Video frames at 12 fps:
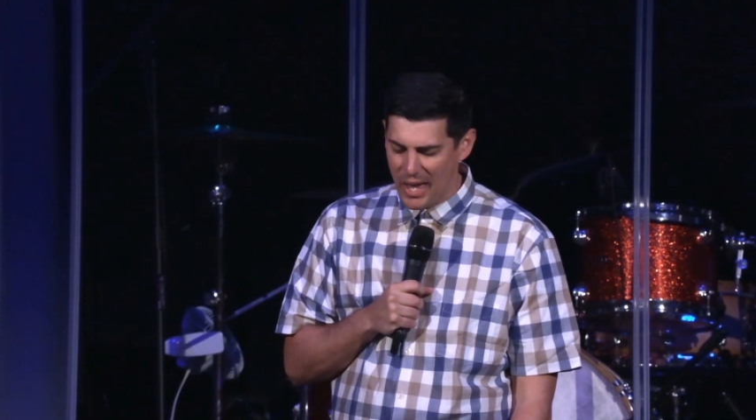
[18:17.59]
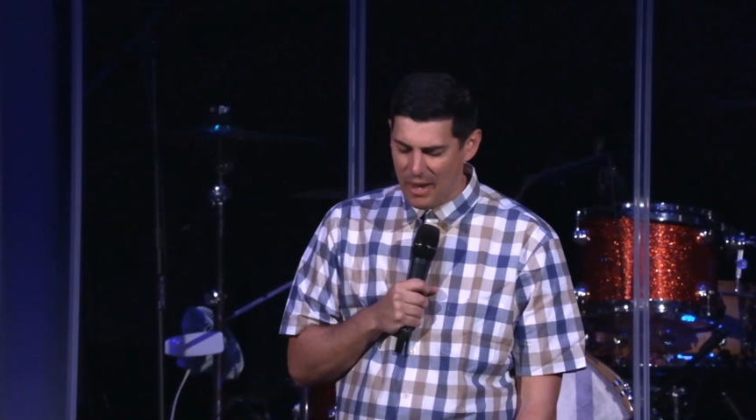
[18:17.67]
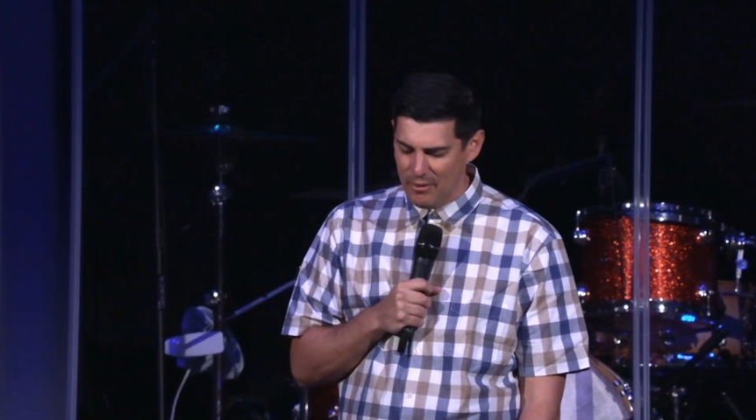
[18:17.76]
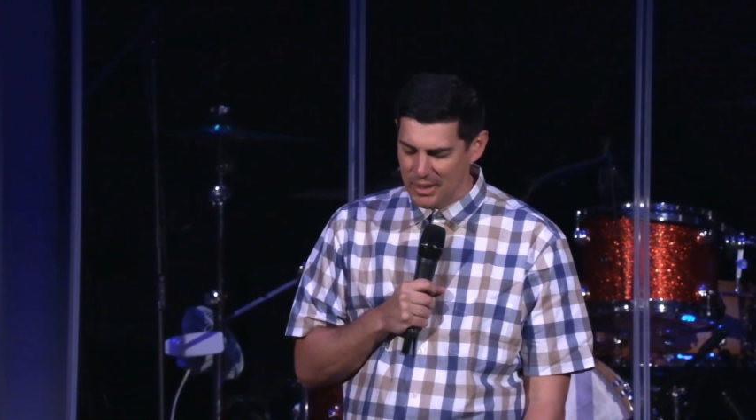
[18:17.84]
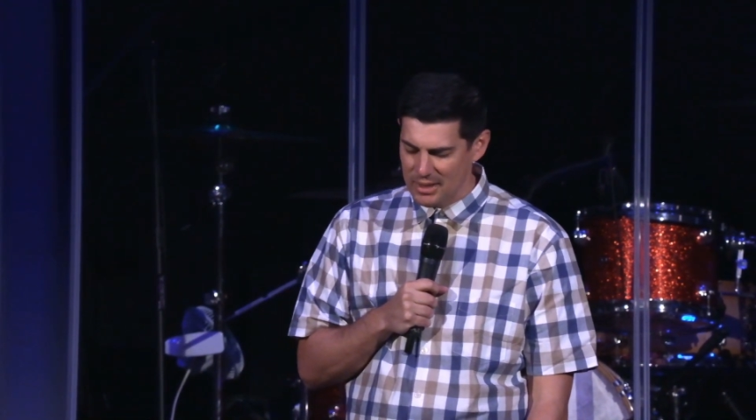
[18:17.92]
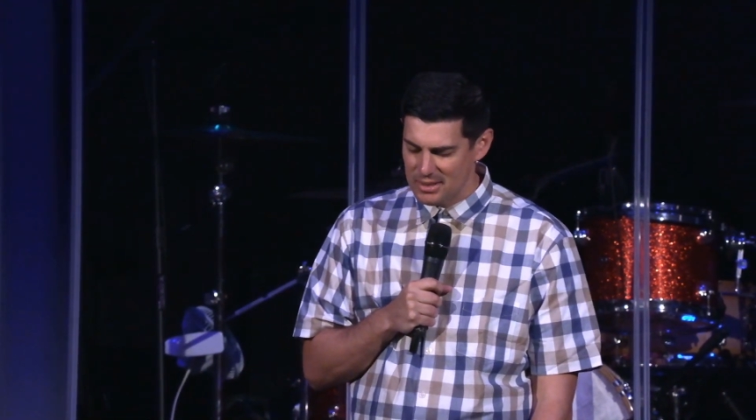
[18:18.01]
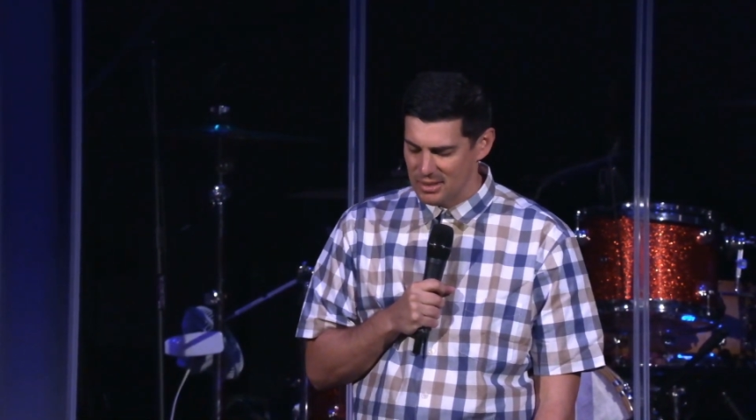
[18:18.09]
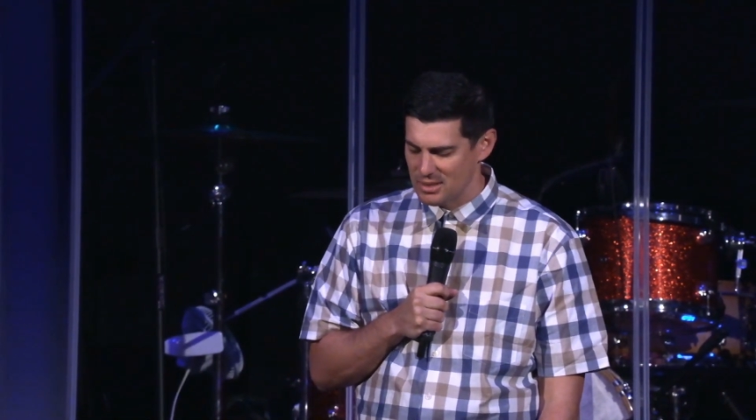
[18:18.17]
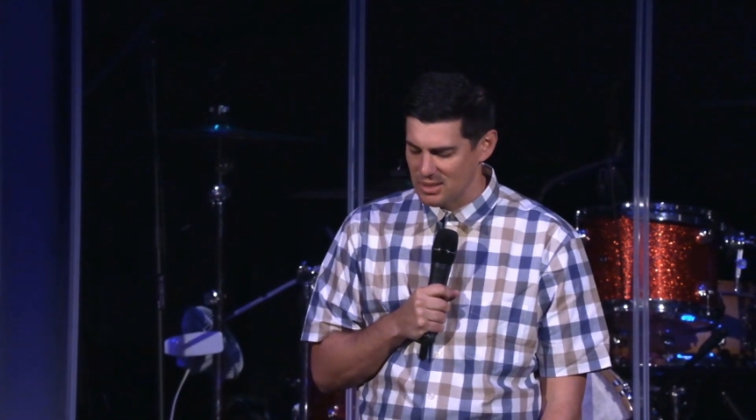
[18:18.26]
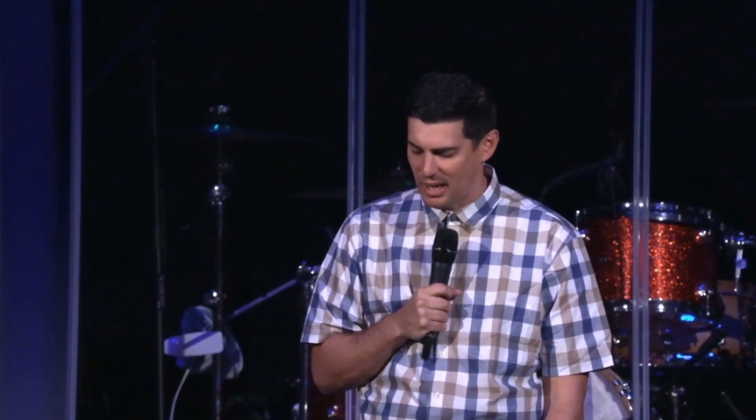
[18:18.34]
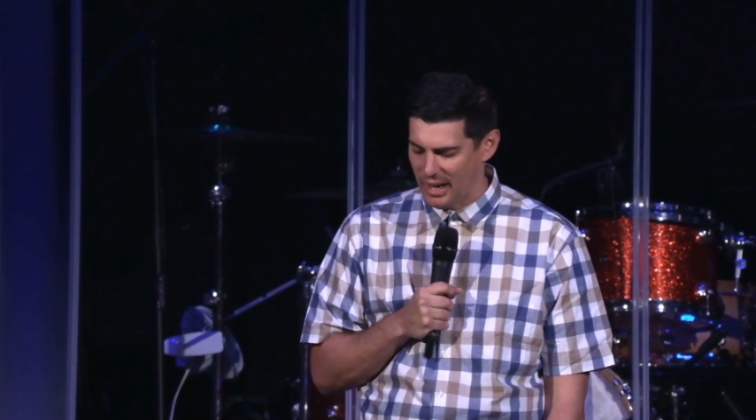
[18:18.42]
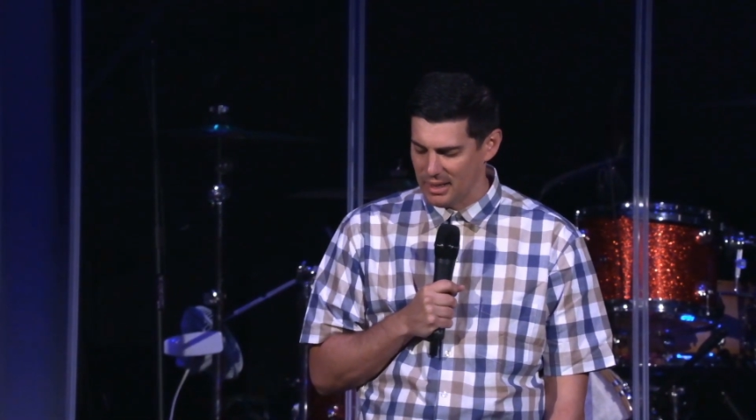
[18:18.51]
evidence in
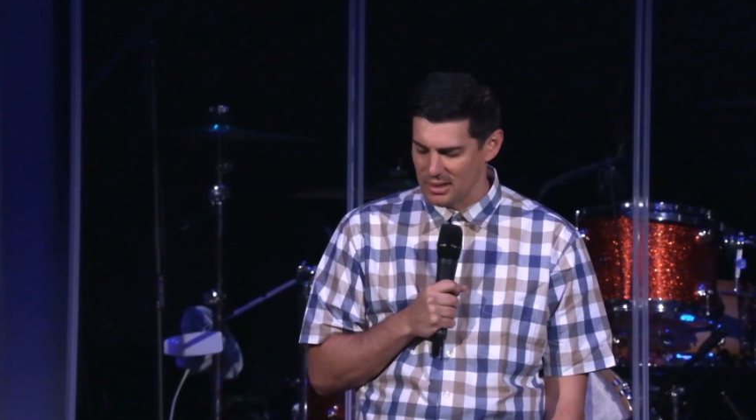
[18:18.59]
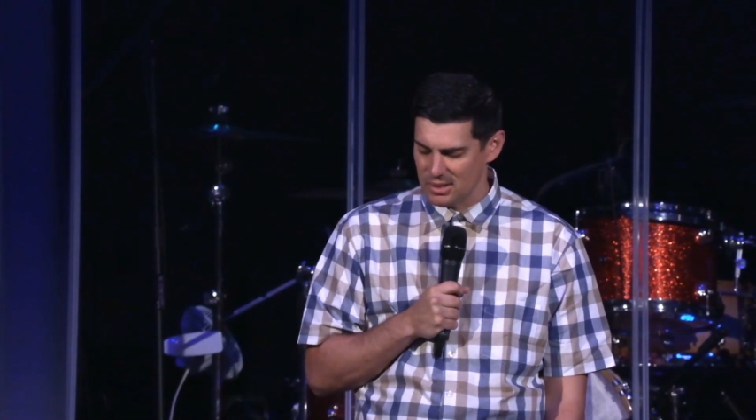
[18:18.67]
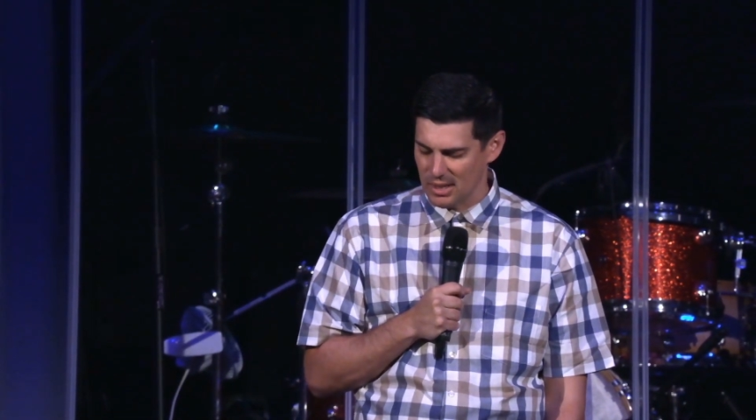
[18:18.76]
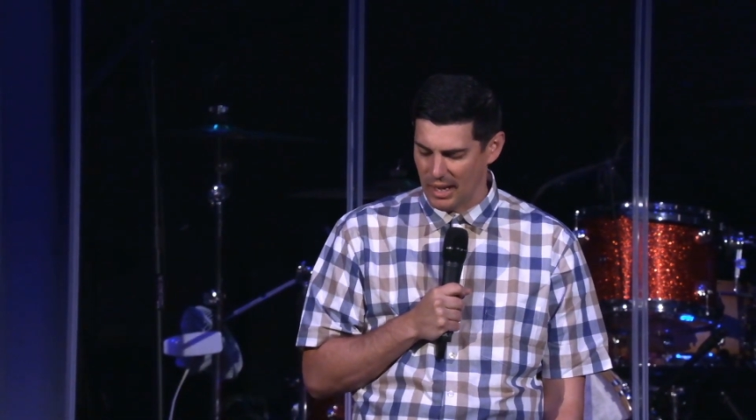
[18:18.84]
science